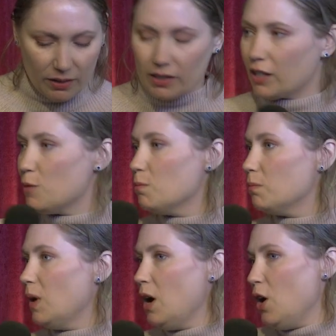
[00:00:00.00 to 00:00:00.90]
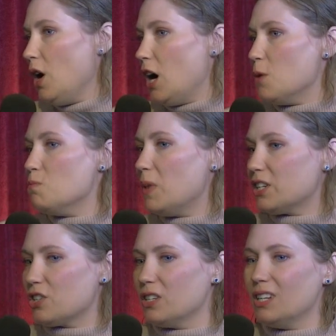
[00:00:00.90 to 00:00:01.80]
They're a
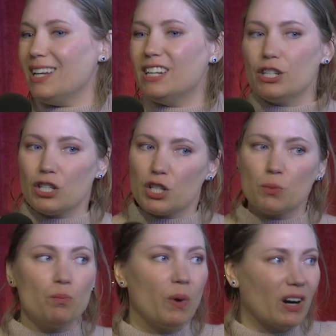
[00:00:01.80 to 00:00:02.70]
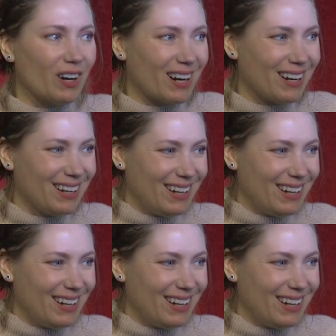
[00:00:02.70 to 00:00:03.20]
much needed spark